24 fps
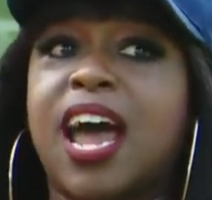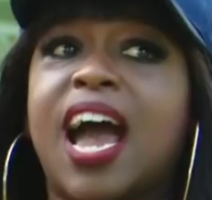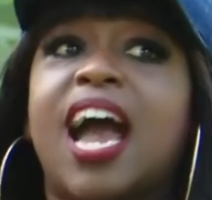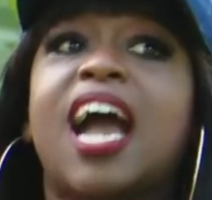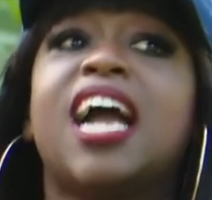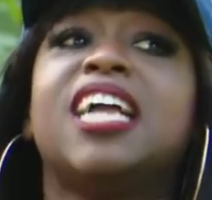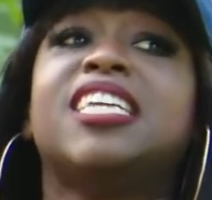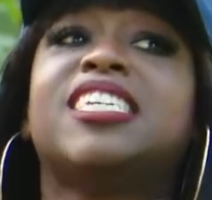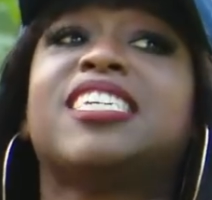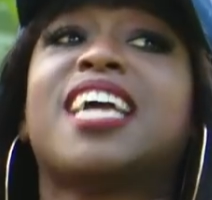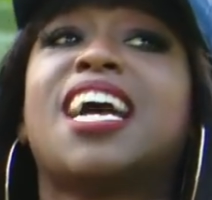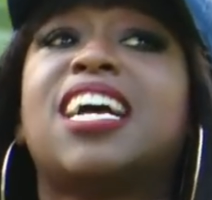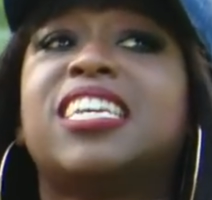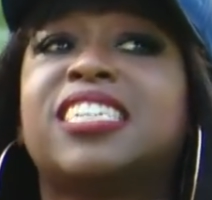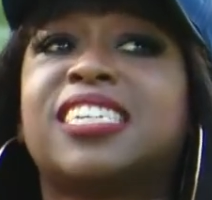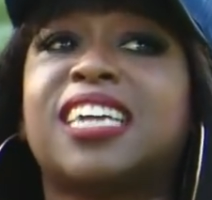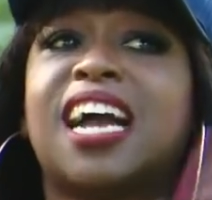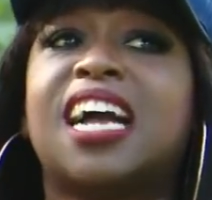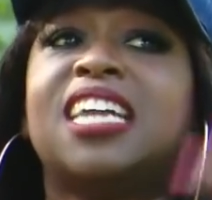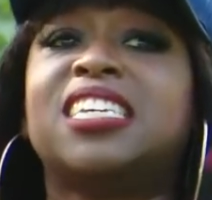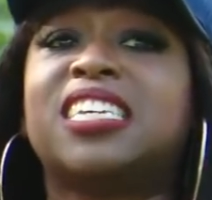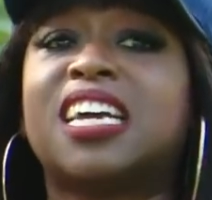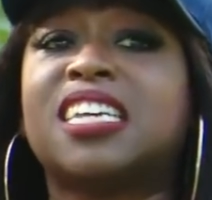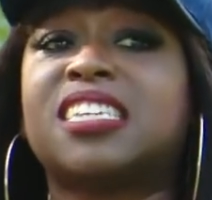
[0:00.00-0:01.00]

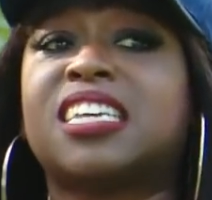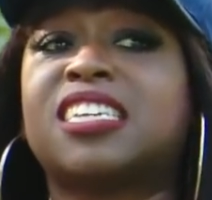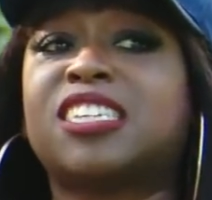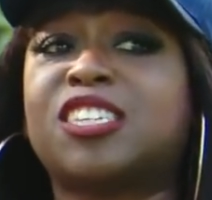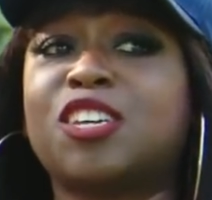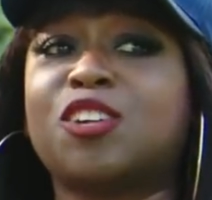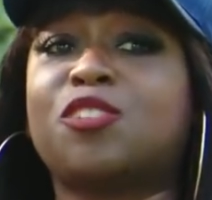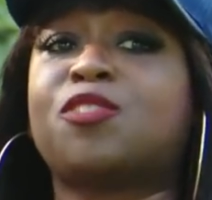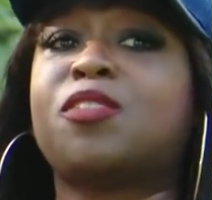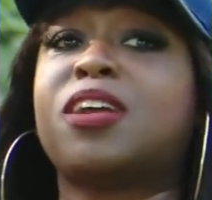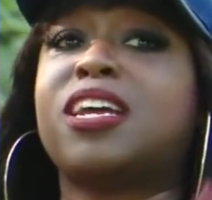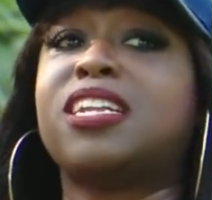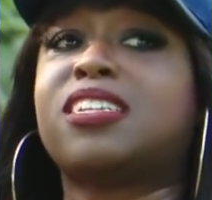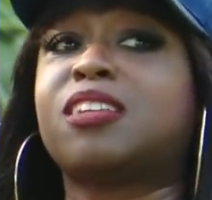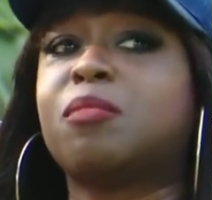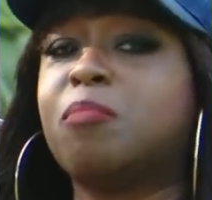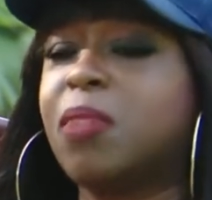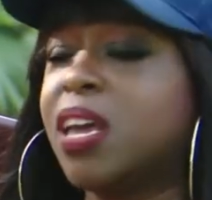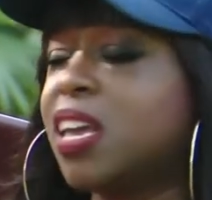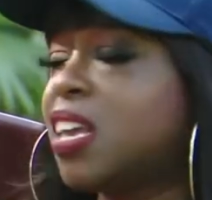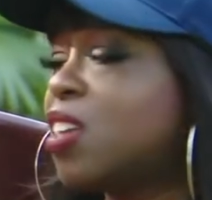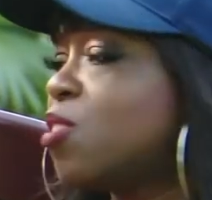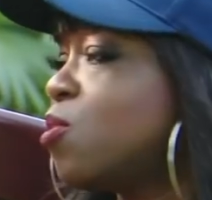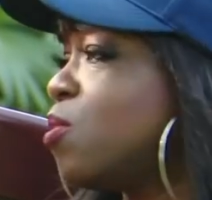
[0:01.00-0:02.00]
Angela's a secret. I'm
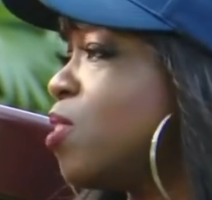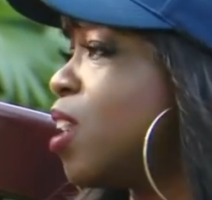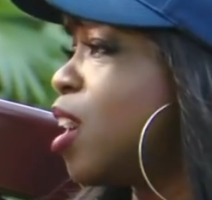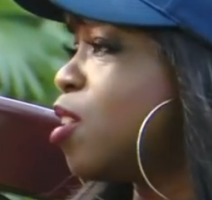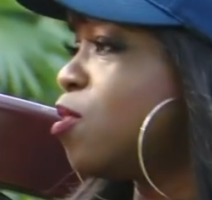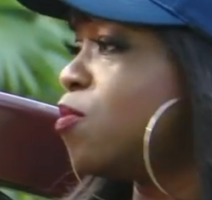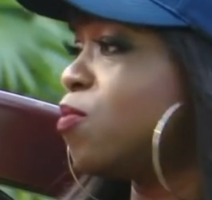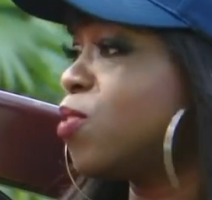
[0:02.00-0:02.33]
like, you guys.